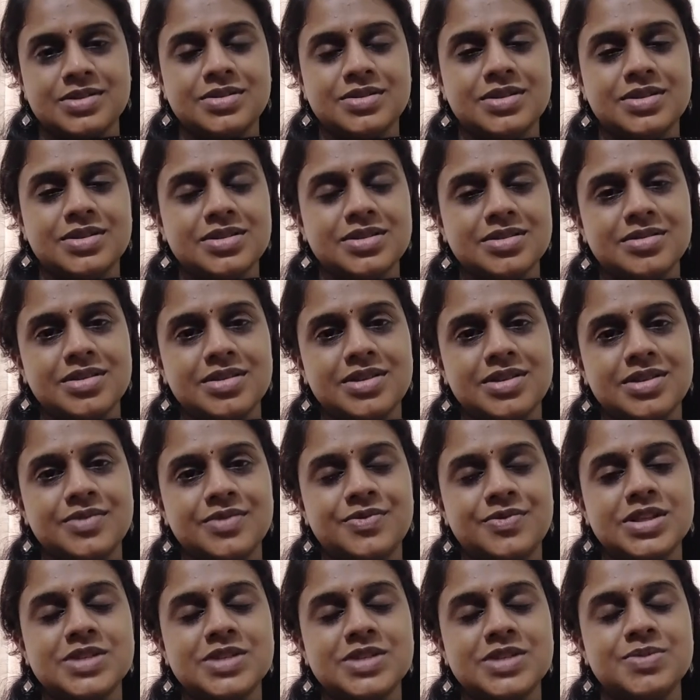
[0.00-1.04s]
So this is the
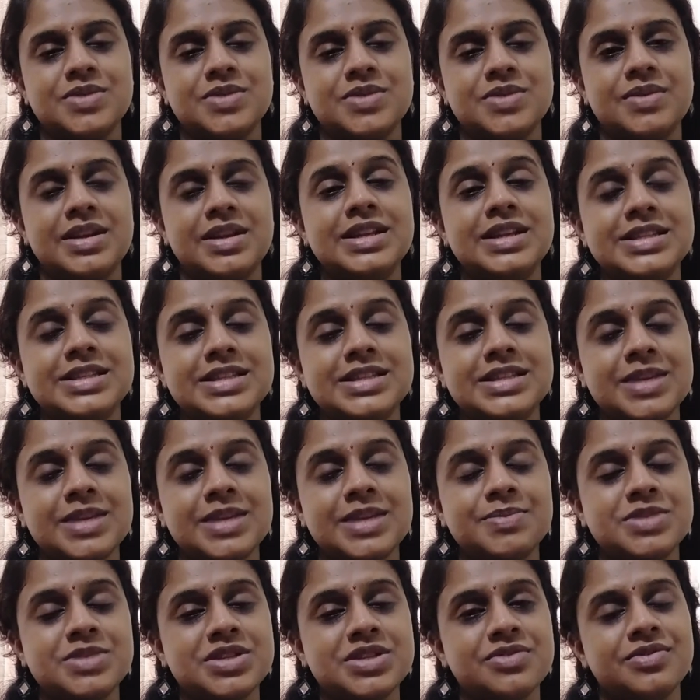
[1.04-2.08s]
difference between
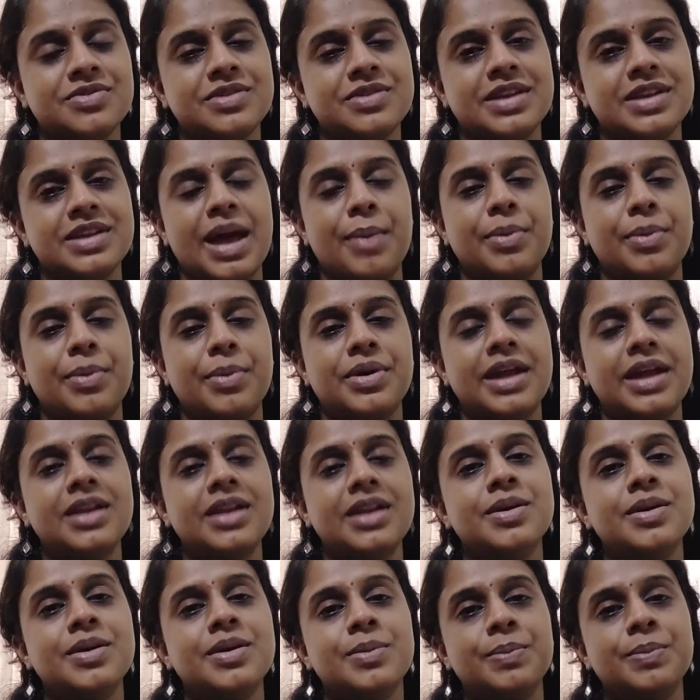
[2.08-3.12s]
descriptive grammar
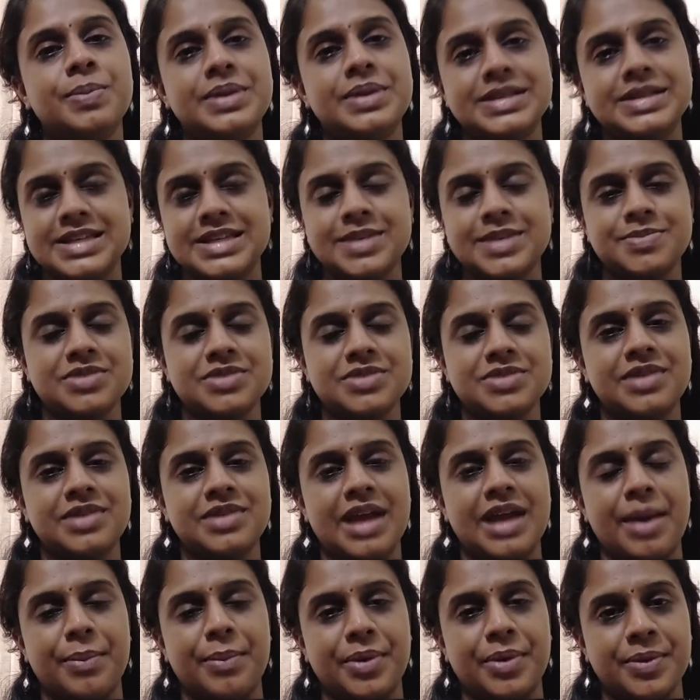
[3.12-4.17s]
and
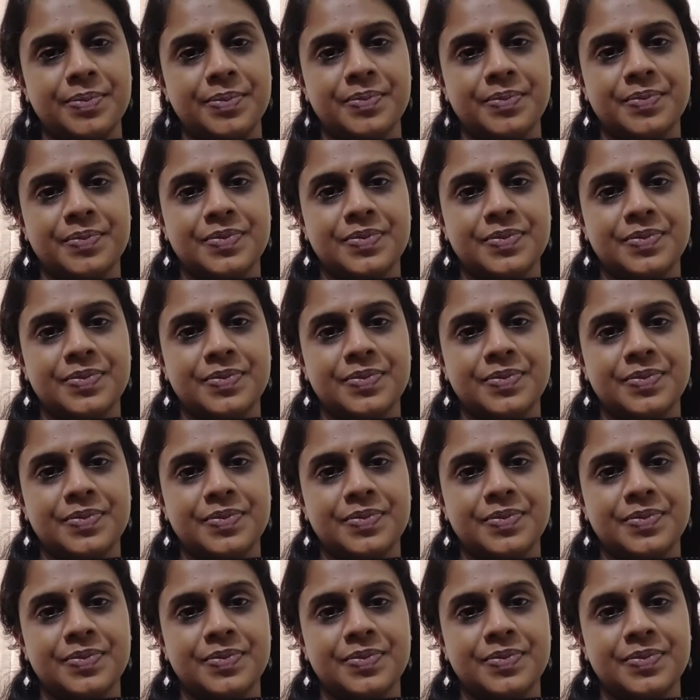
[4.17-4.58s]
prescriptive grammar.